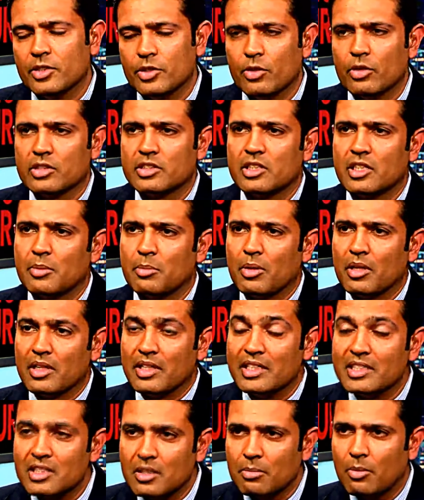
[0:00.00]
The New York City
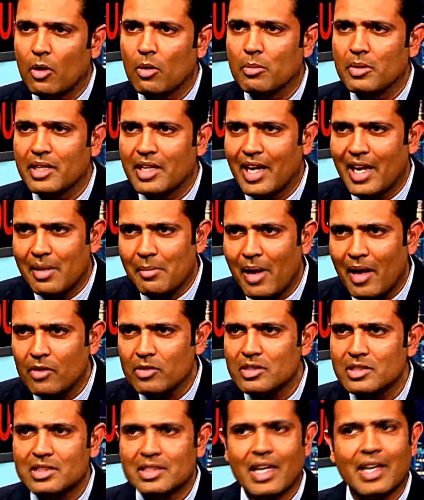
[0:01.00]
Police Department came
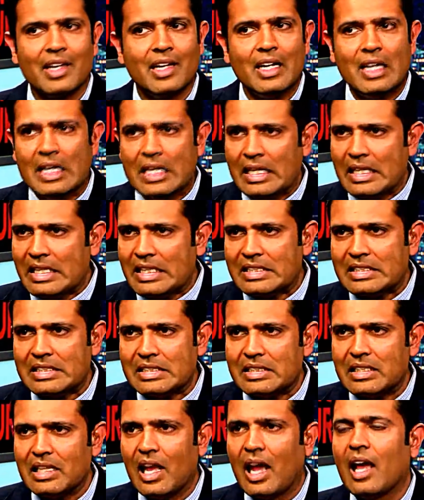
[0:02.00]
out and said this
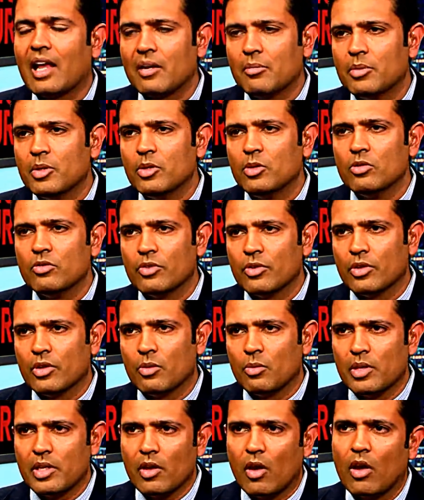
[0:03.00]
is not a maneuver
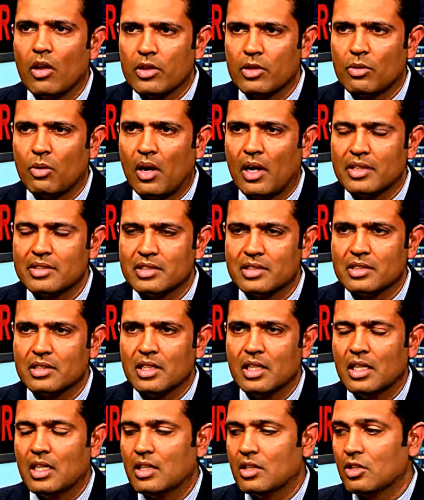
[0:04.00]
that we authorize.
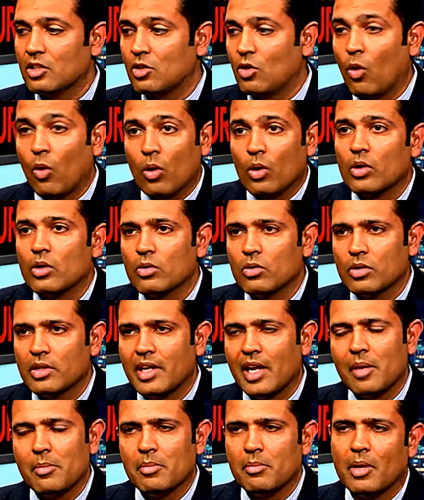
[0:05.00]
The coroner or
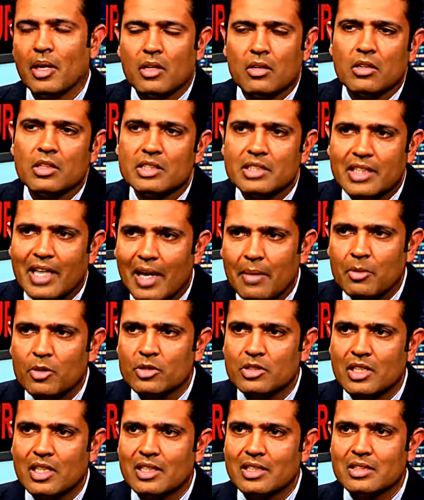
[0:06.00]
the medical
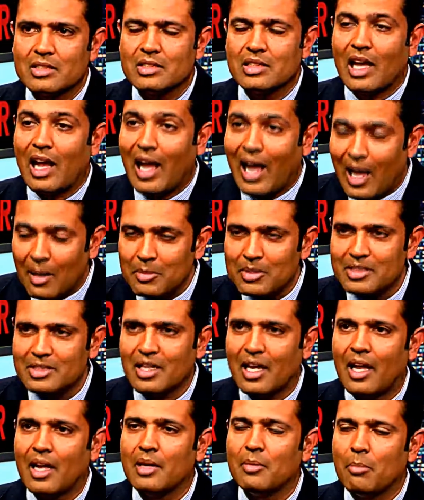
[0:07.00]
examiner said this is
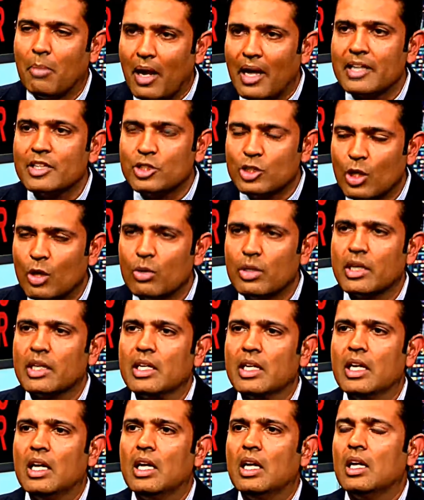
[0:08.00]
homicide by
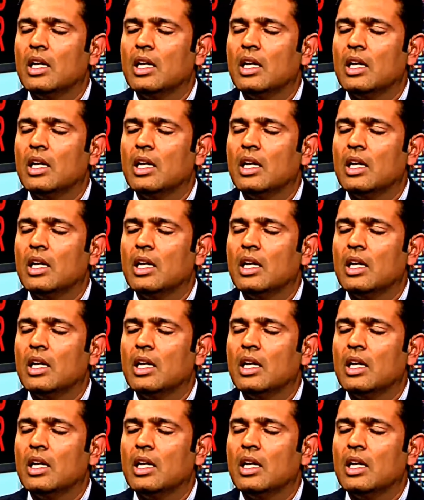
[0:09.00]
choking.